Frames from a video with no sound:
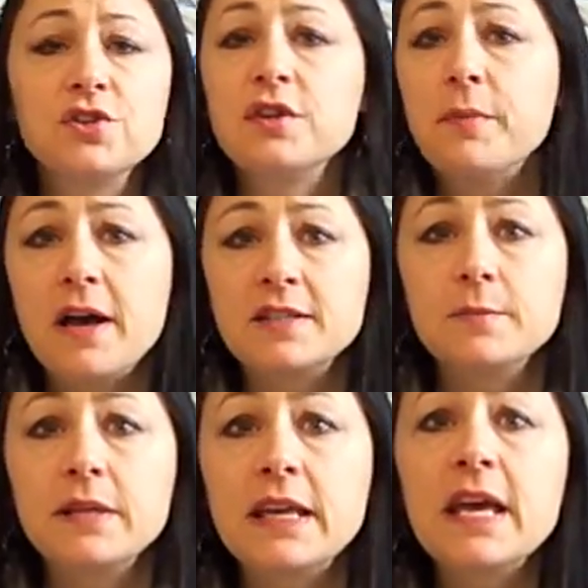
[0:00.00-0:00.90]
could
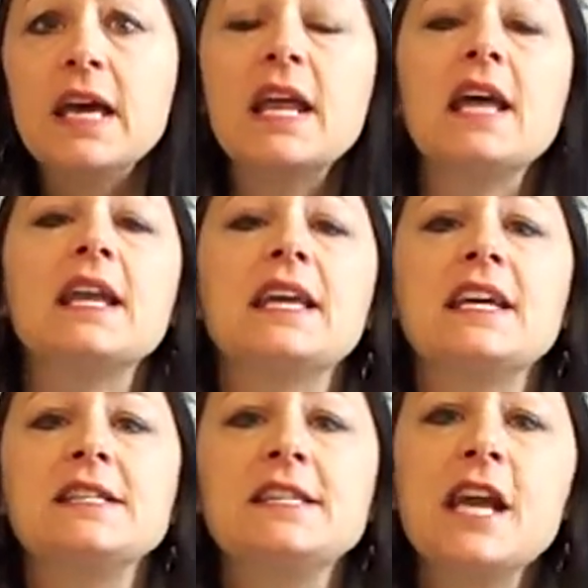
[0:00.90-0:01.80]
possibly get, and I
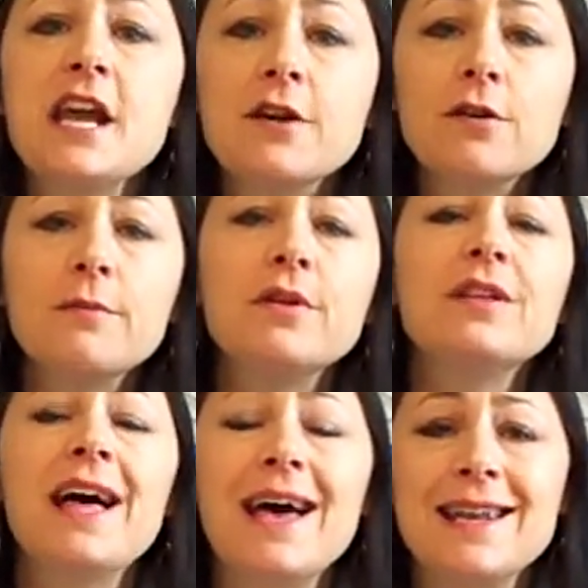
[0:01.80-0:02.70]
had terrible
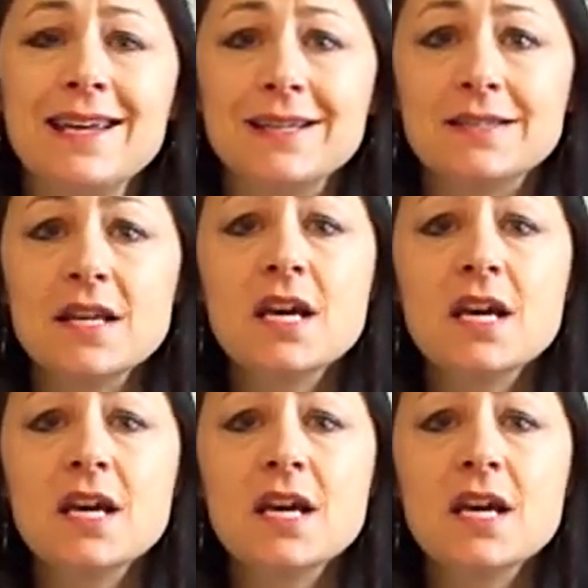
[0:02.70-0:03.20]
headaches.